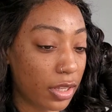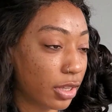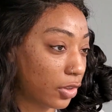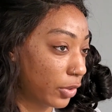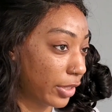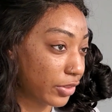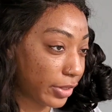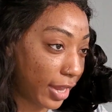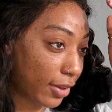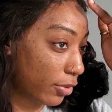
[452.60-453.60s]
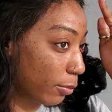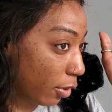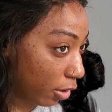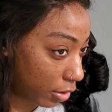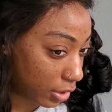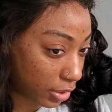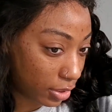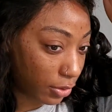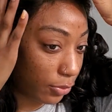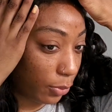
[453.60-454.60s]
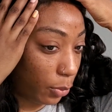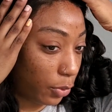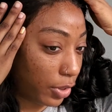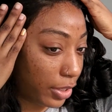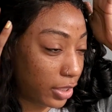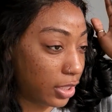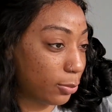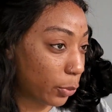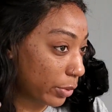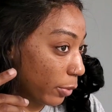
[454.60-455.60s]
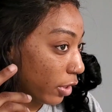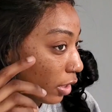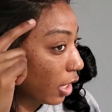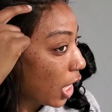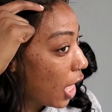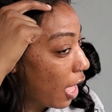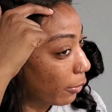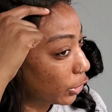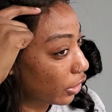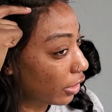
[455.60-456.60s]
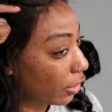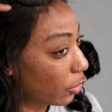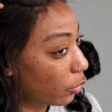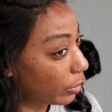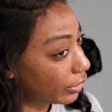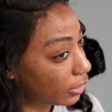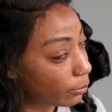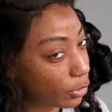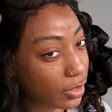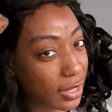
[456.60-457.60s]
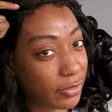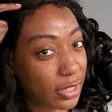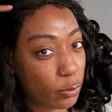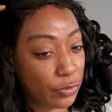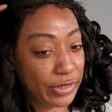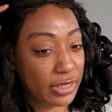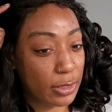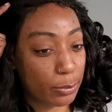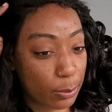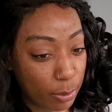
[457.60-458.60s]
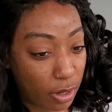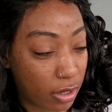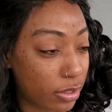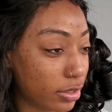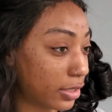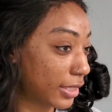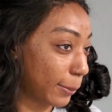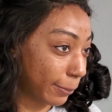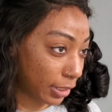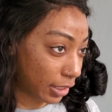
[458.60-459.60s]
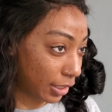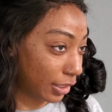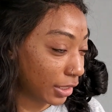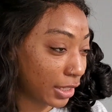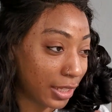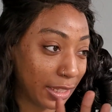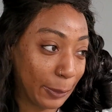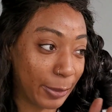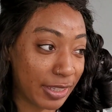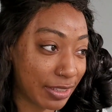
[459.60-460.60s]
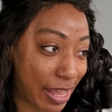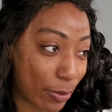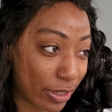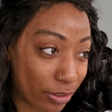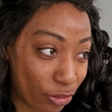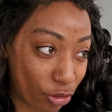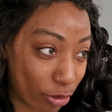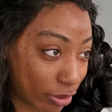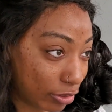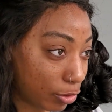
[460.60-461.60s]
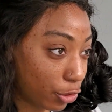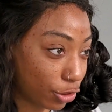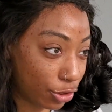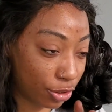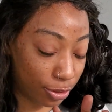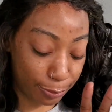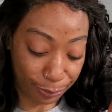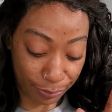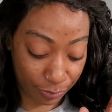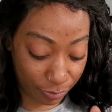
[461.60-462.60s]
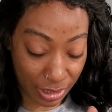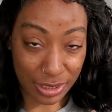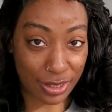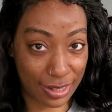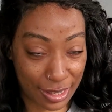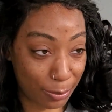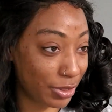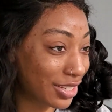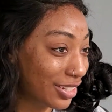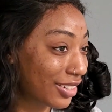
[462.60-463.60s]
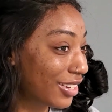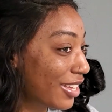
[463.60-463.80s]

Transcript: Okay, so I have it parted for the most part. I wish I can go deeper and have like more of a deep part, but based on how I constructed her, that's not happening.